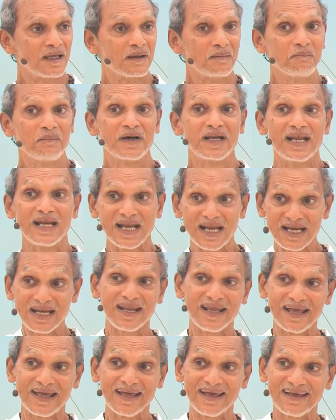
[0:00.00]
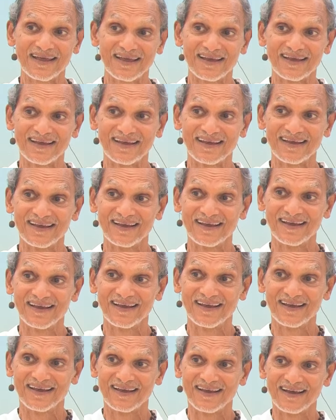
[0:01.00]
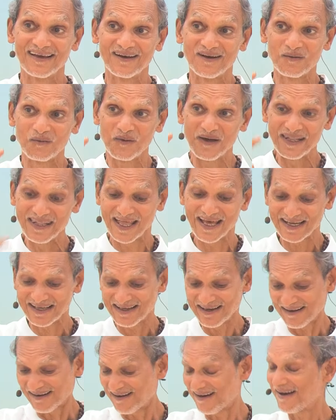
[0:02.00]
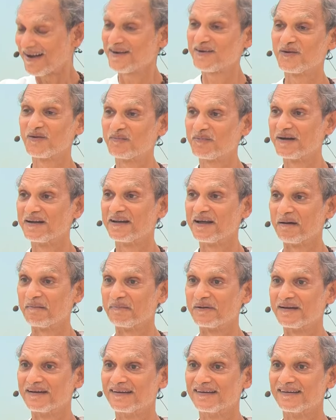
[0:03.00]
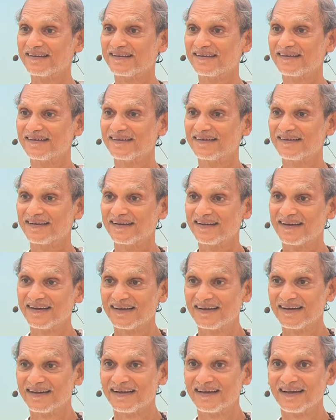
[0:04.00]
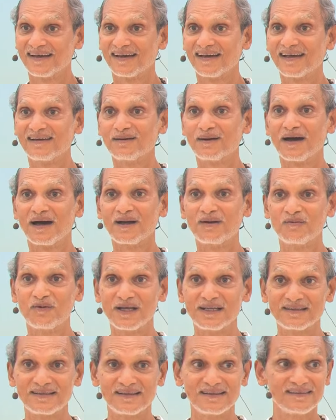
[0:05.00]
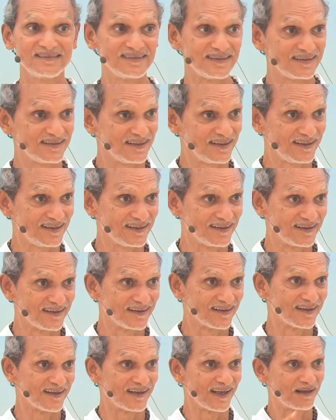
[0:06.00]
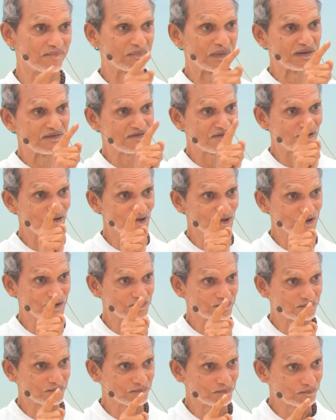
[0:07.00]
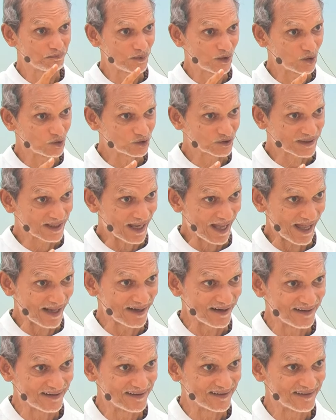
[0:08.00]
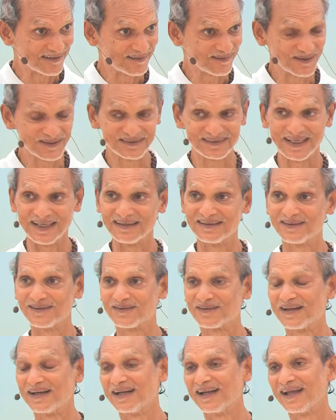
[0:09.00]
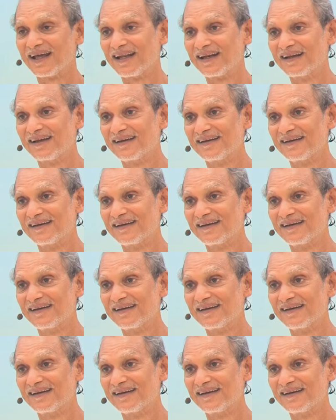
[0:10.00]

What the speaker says: But in India, when that heart opened up, I went to the city, and my first postcard was sent to Trinidad.